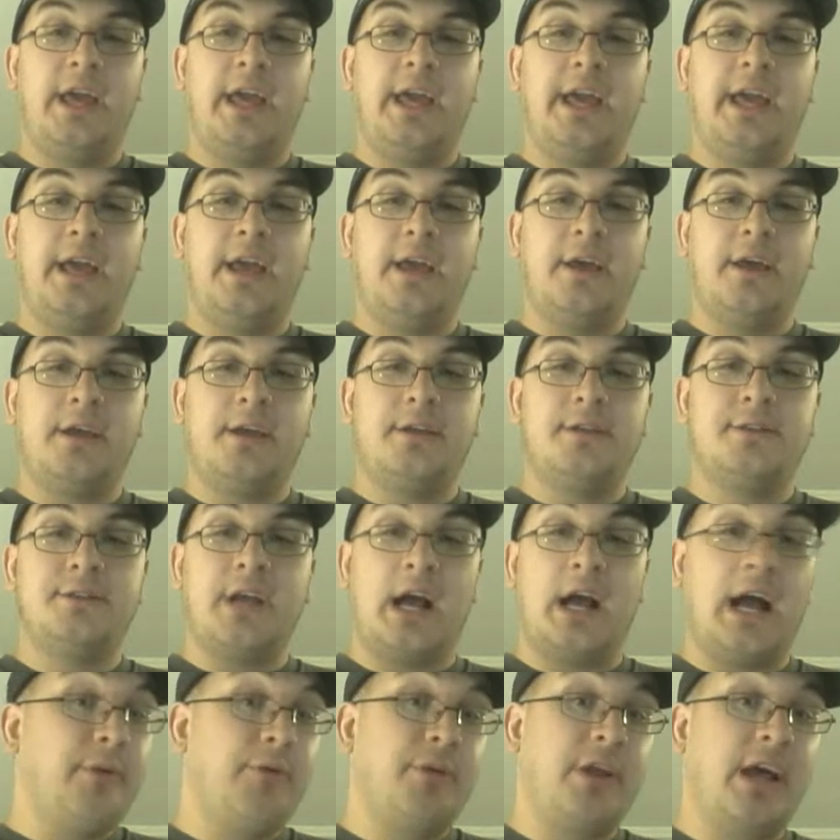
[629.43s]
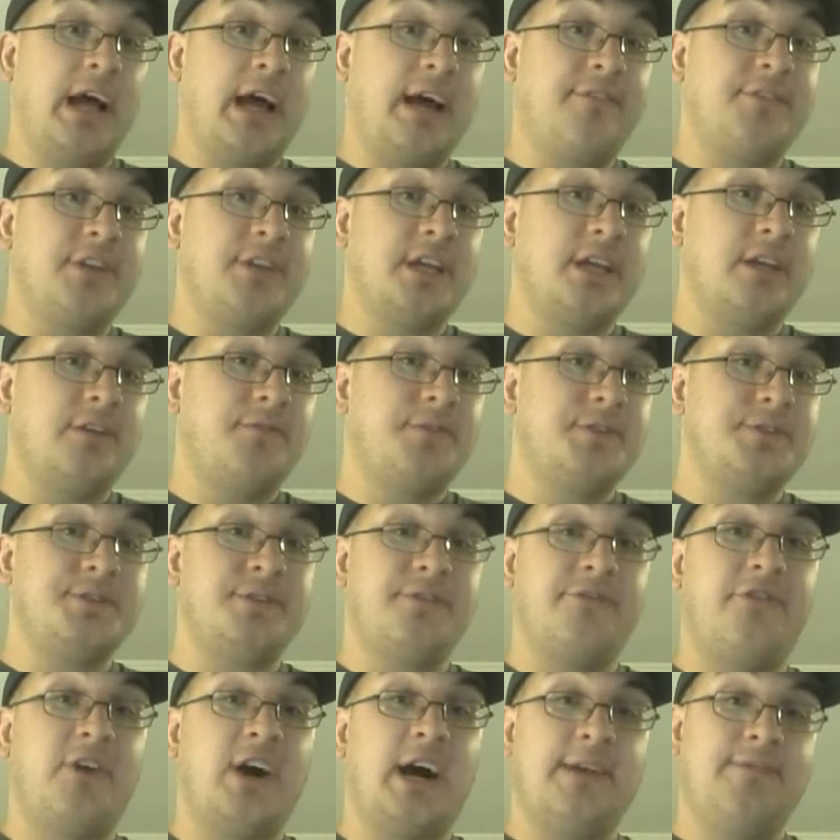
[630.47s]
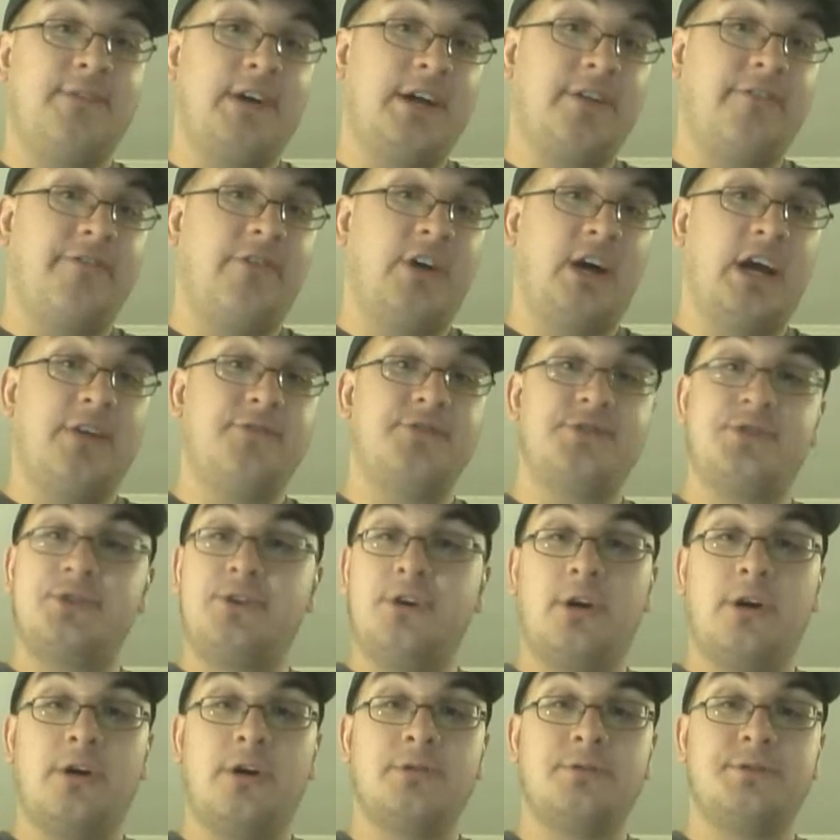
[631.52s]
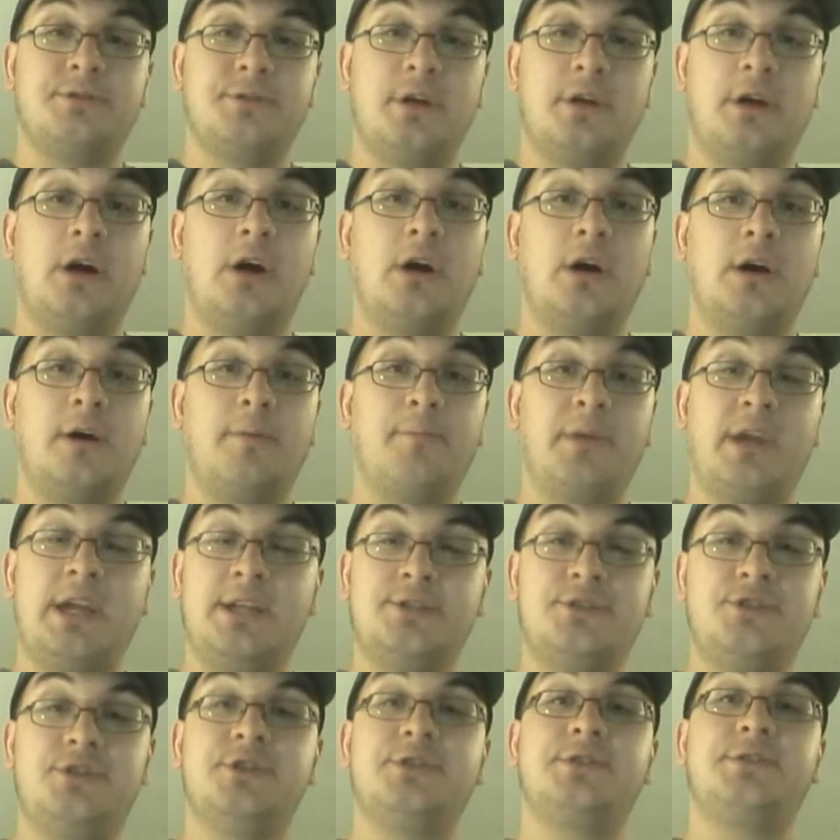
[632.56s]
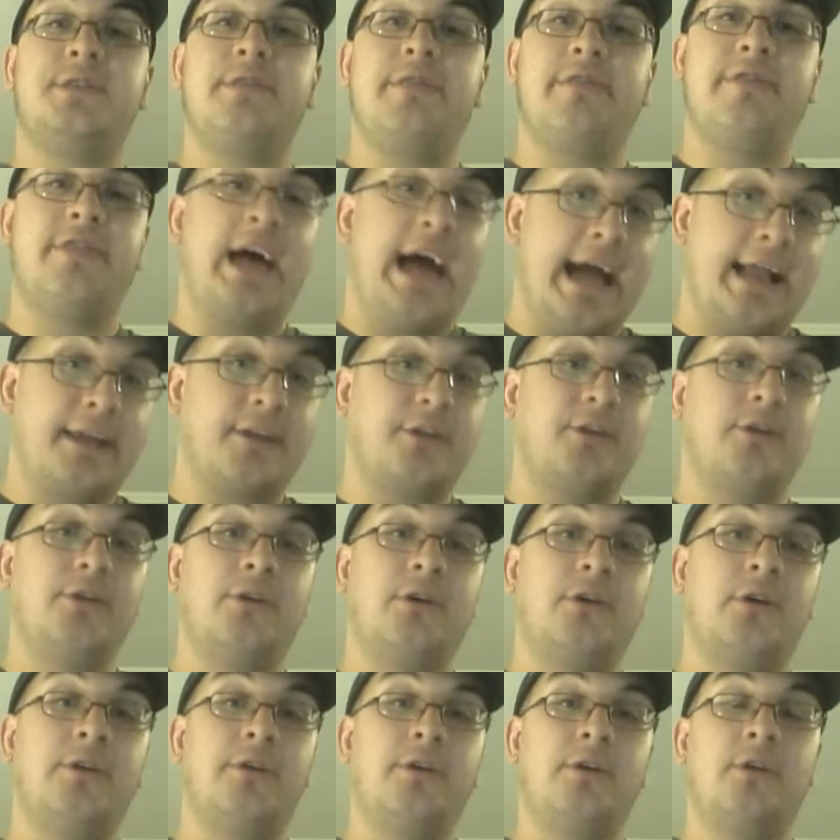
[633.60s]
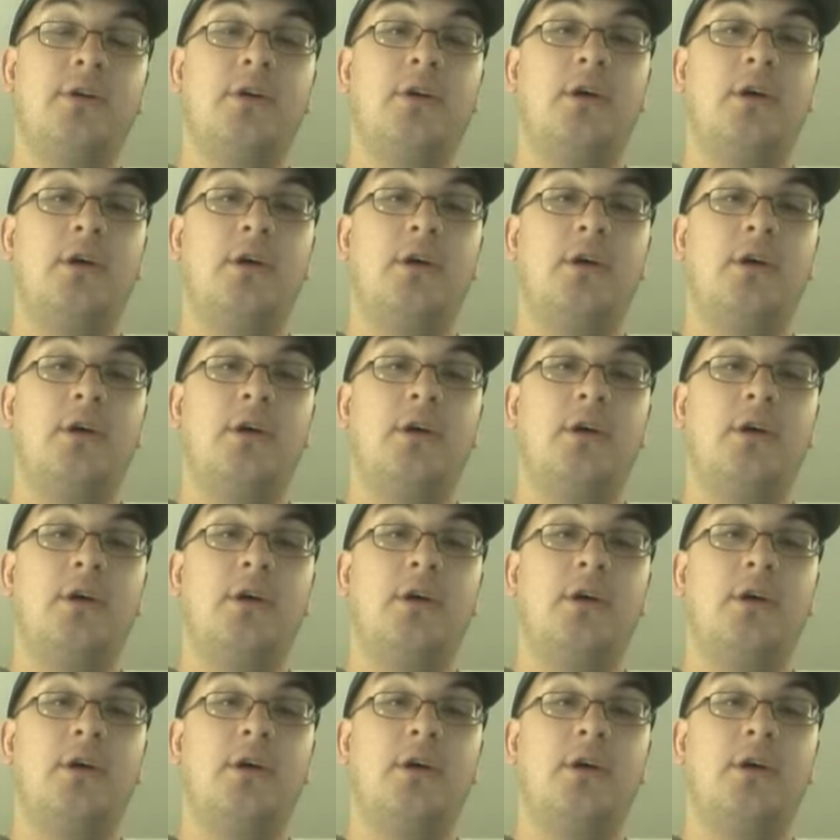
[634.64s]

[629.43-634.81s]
And I would have to give this a 5 out of 5 stars. It's just that good.